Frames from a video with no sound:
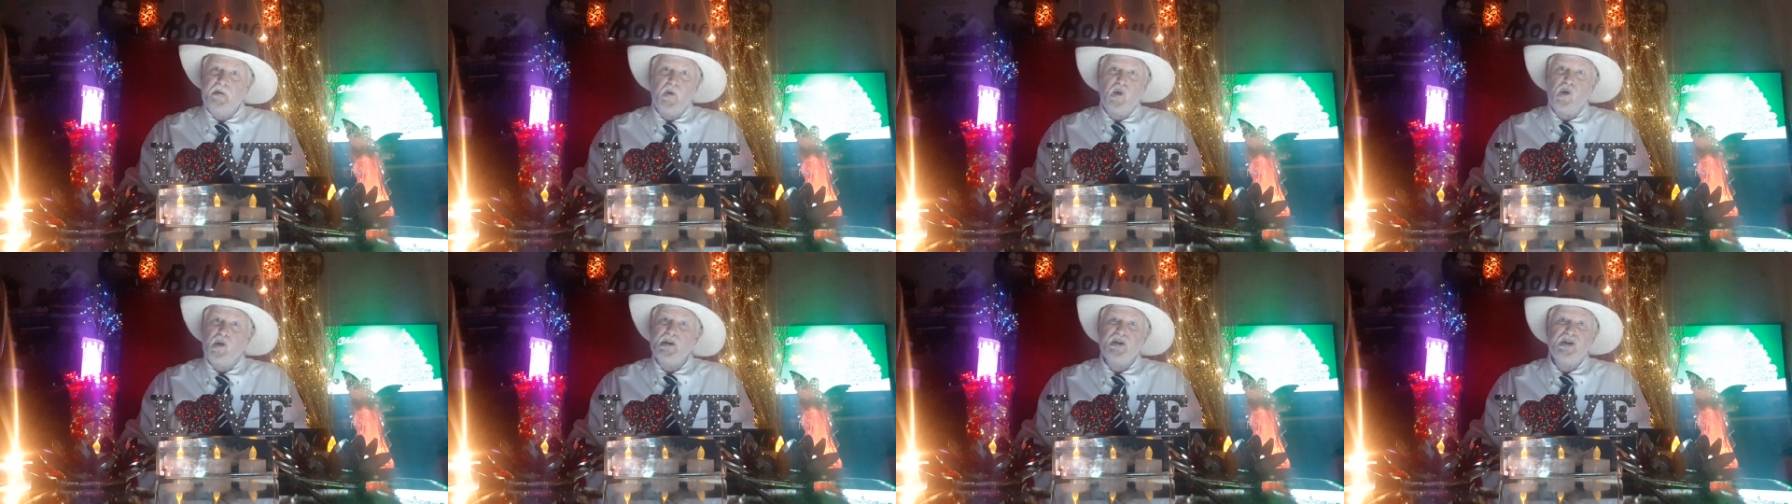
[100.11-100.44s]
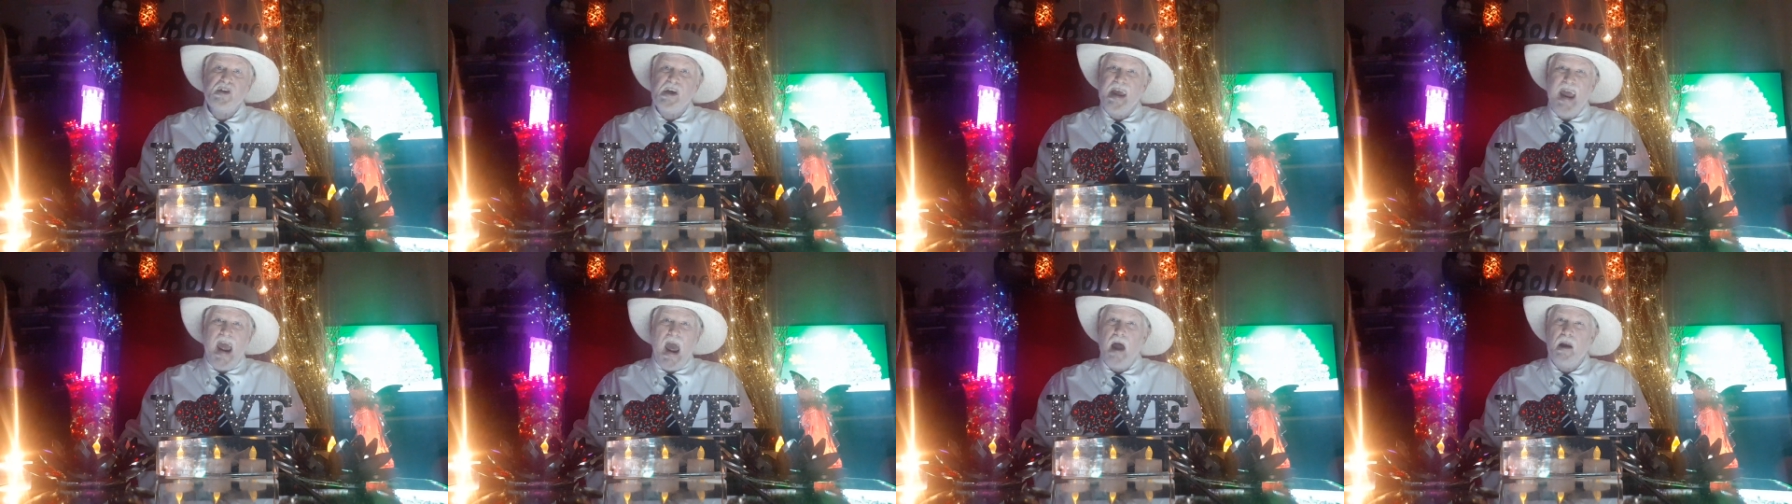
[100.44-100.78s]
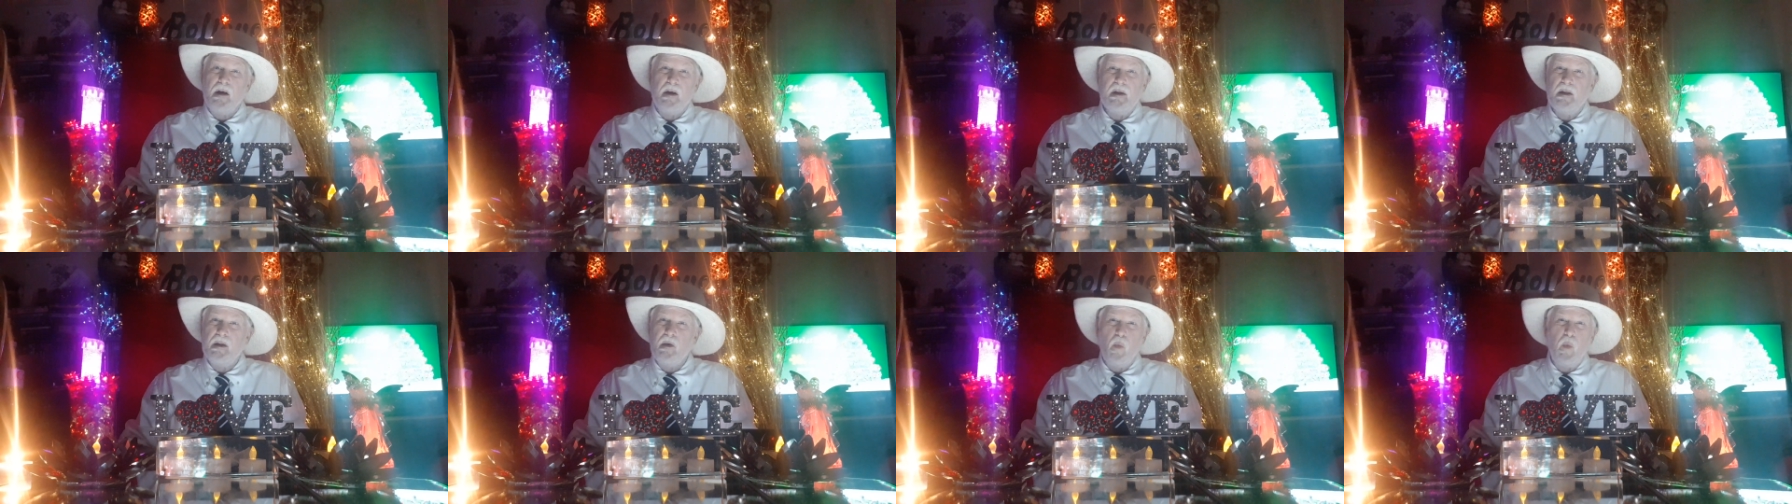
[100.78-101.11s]

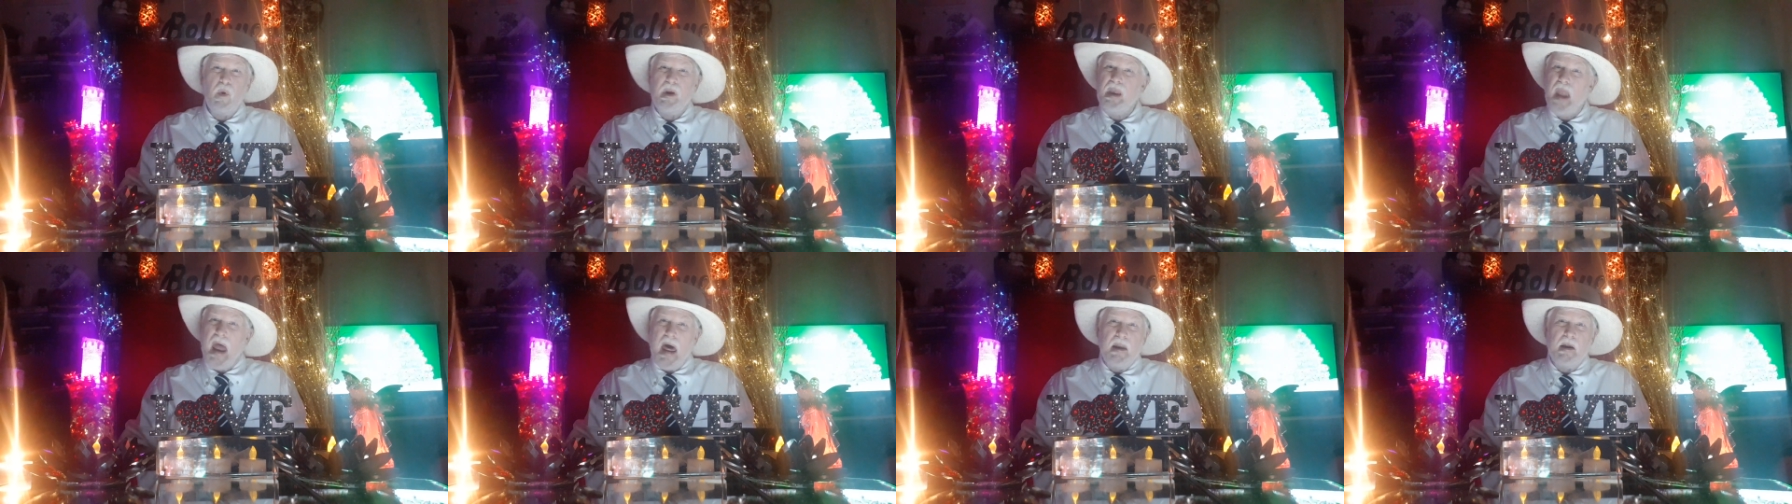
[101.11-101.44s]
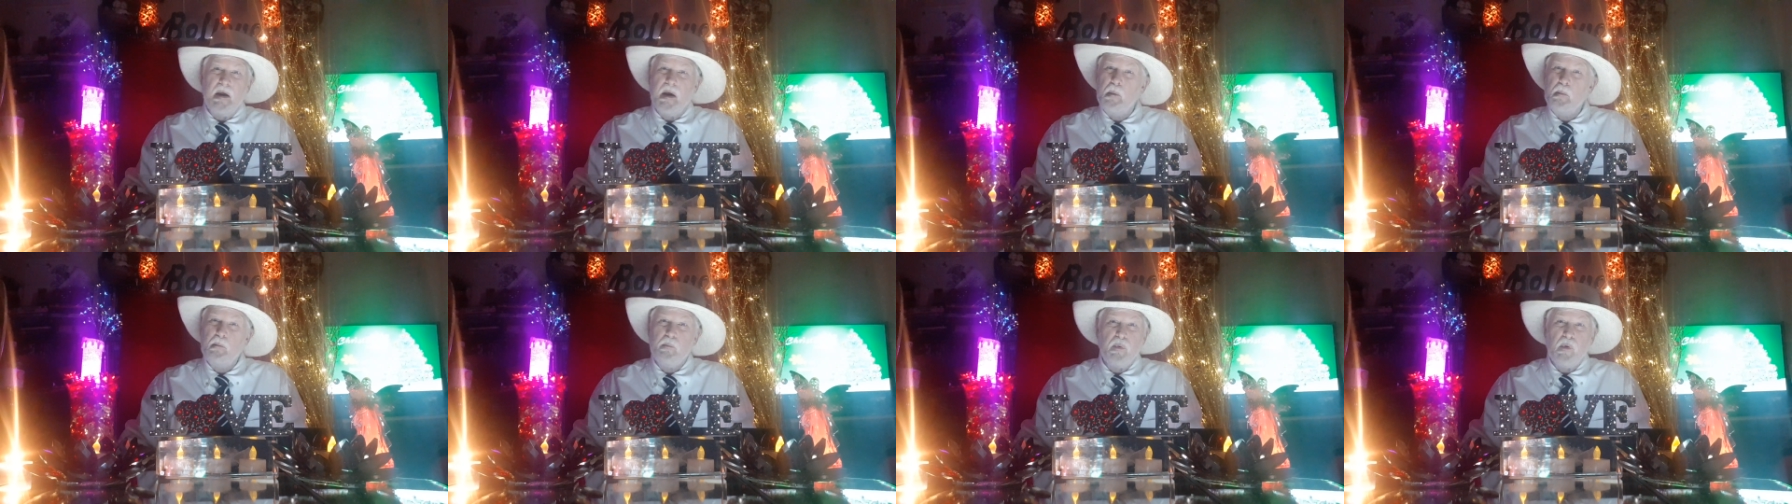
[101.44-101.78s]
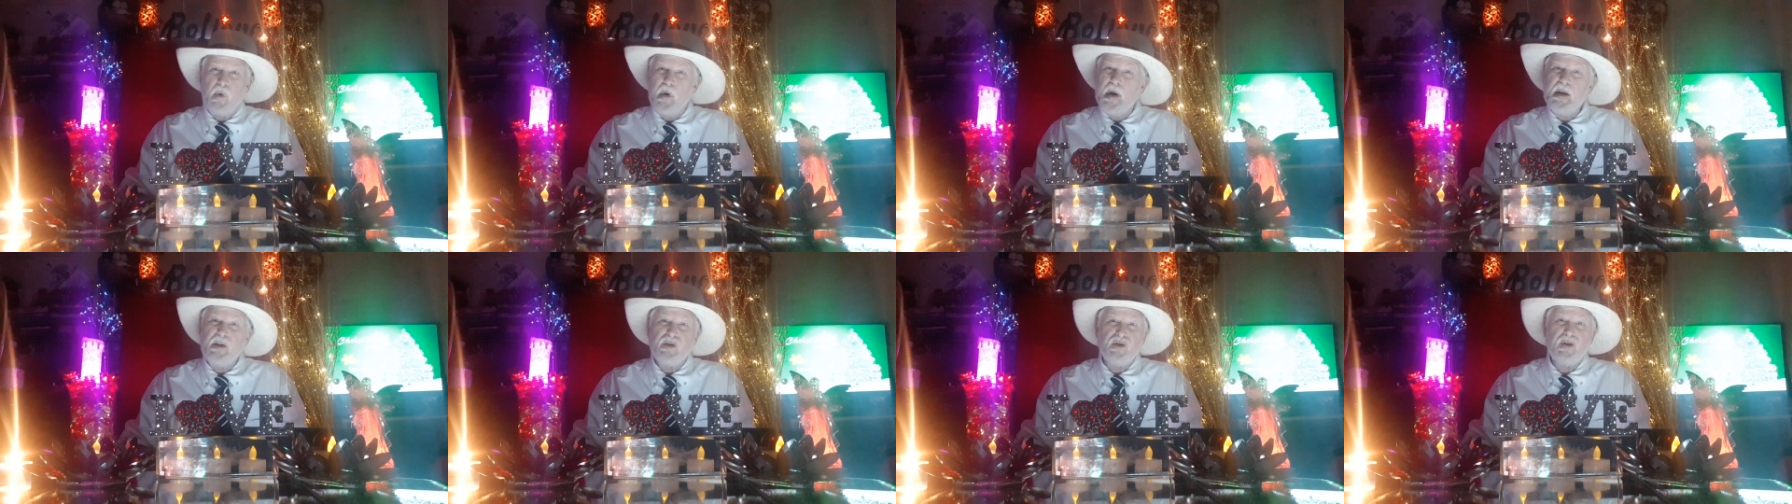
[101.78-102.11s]
Christianity that would let him
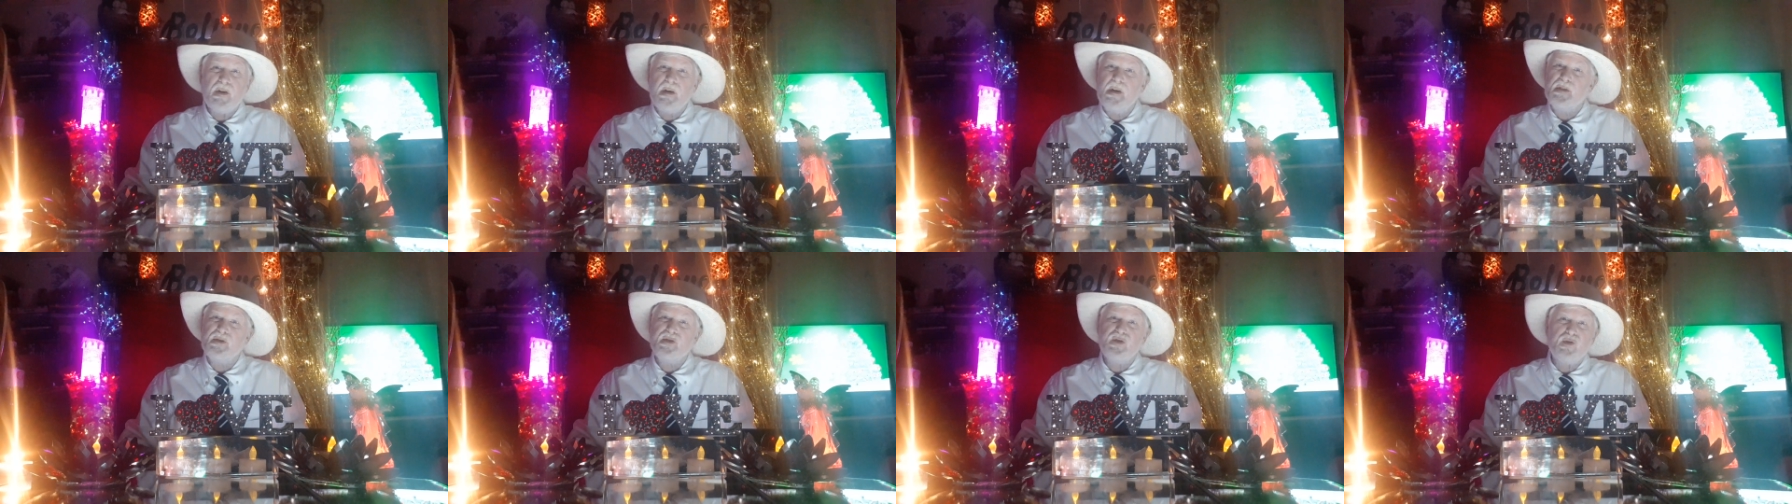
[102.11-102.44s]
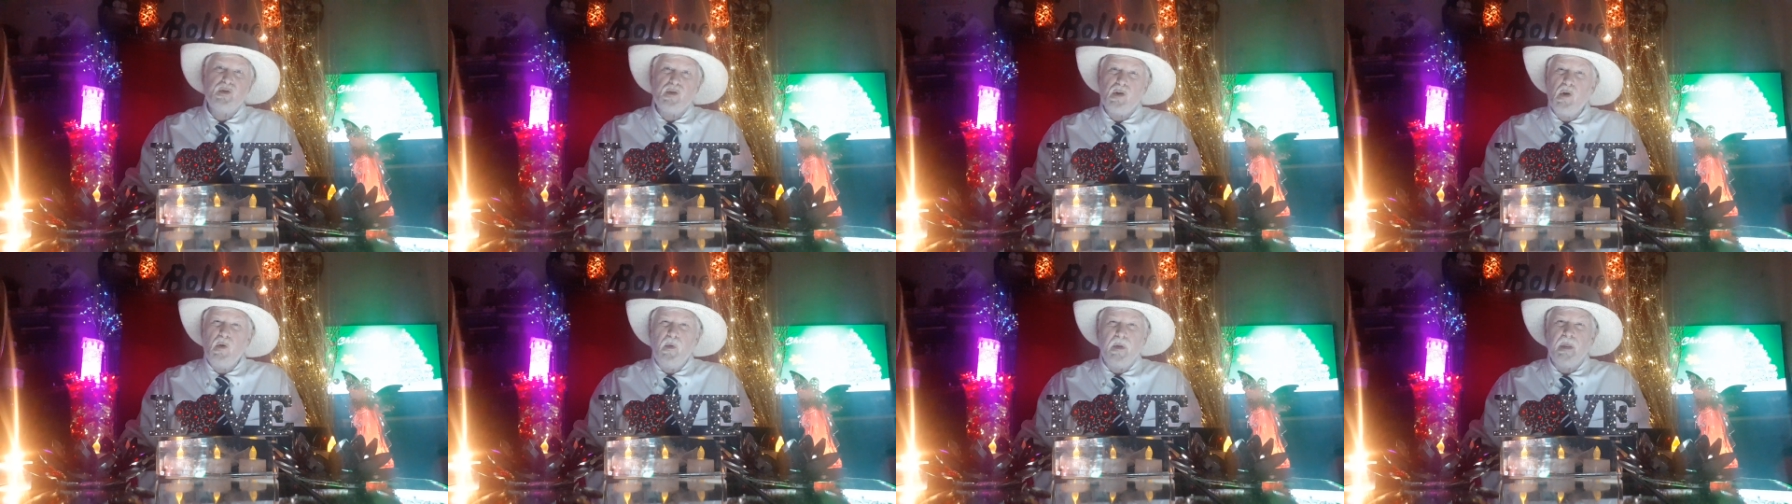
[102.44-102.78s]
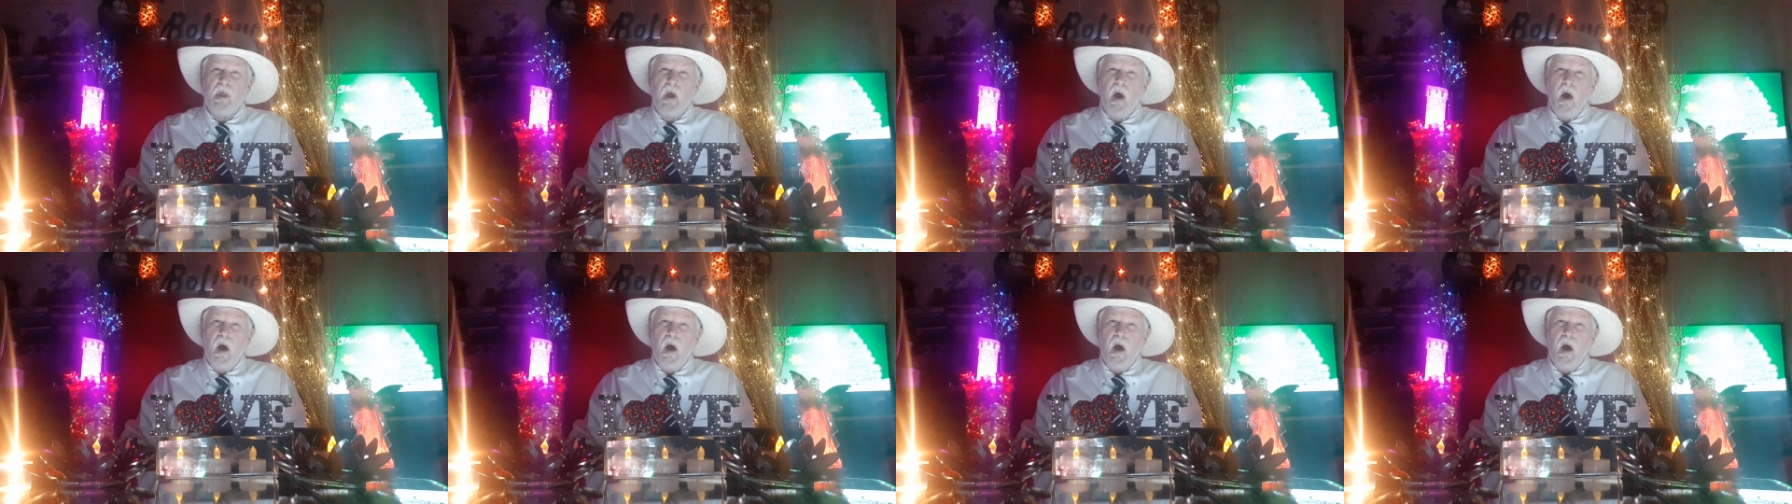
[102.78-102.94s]
preach his truth